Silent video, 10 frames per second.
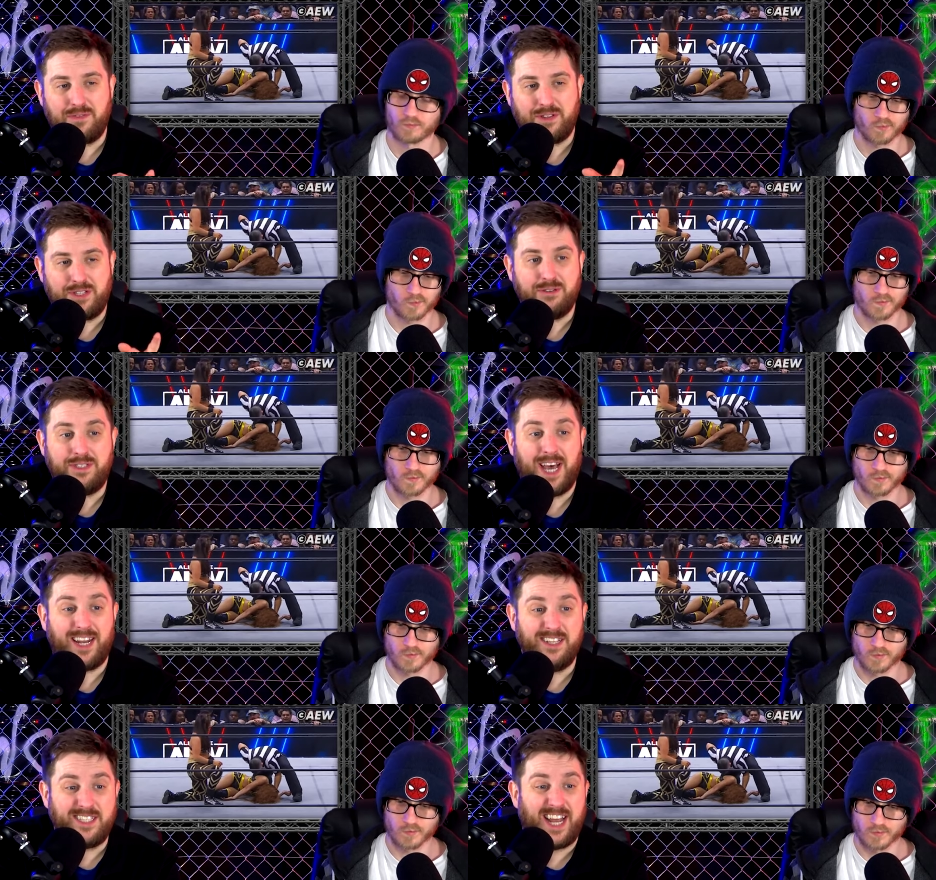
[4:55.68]
Speaker 1: two
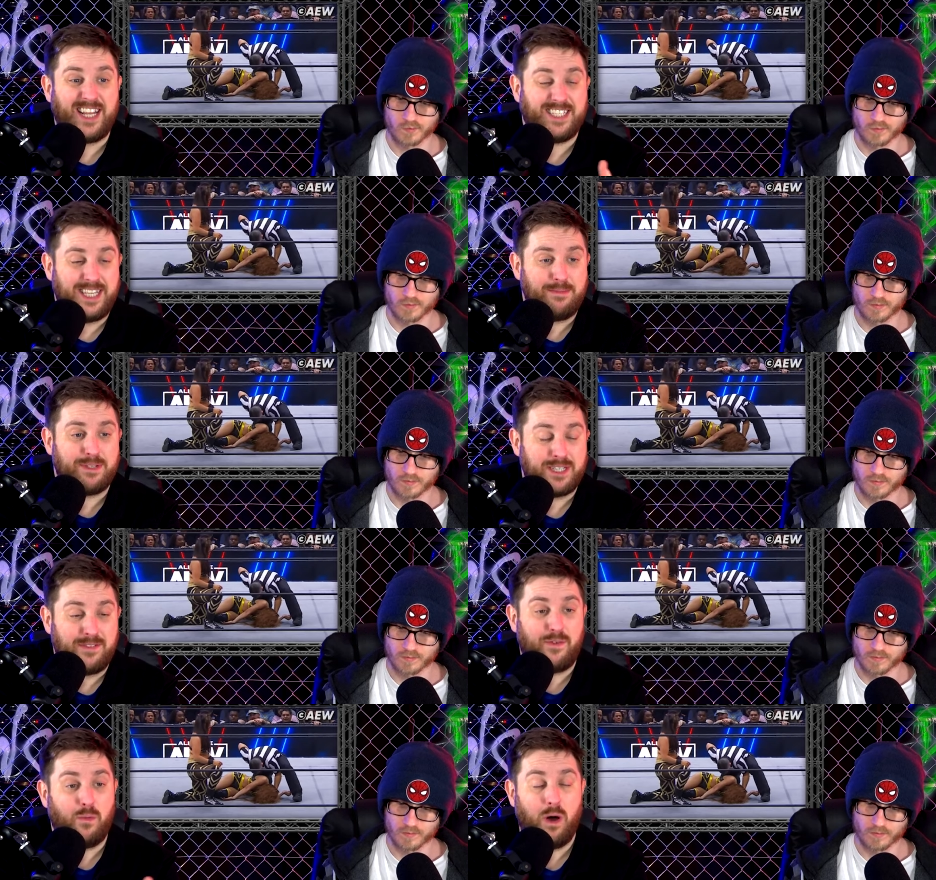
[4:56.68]
talents, and it seems as
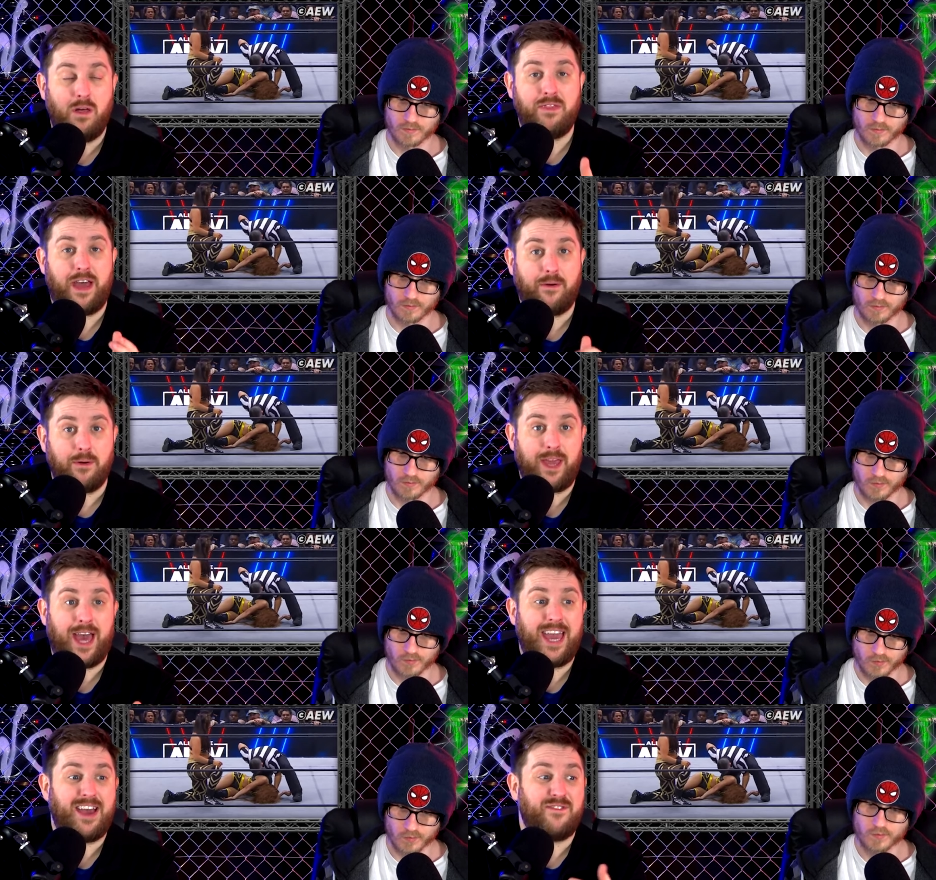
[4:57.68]
if for one they're
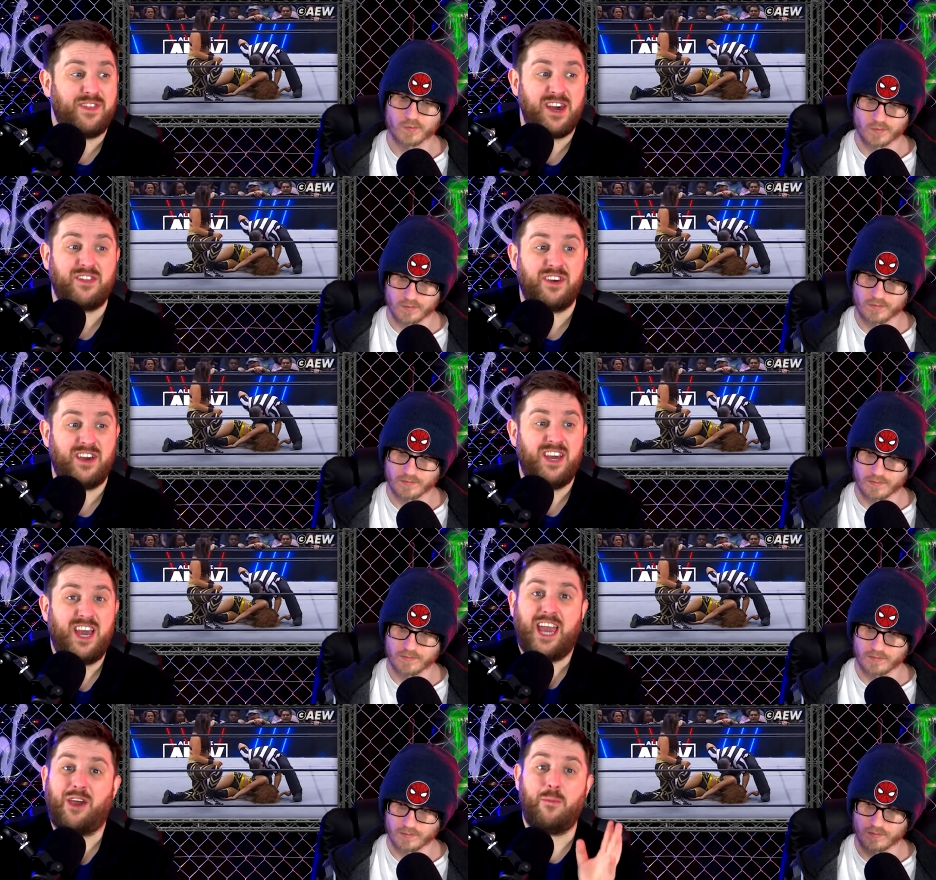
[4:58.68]
okay, and for the other
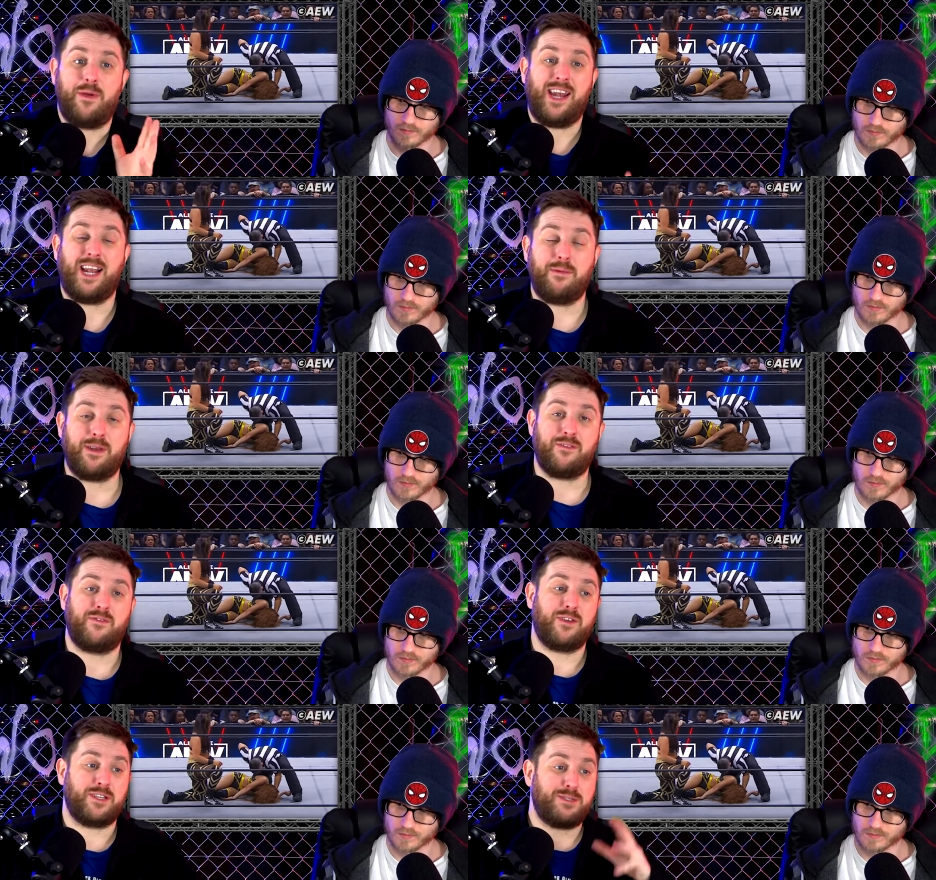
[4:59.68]
it could be a little bit
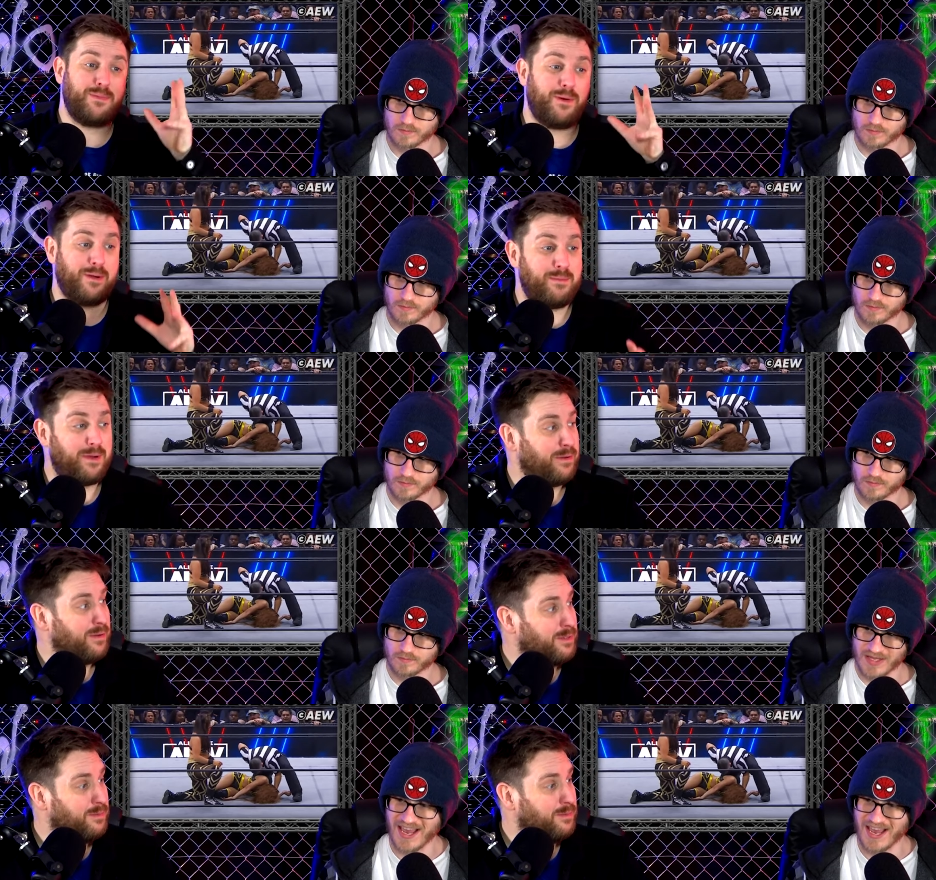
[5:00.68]
of smoke and mirrors.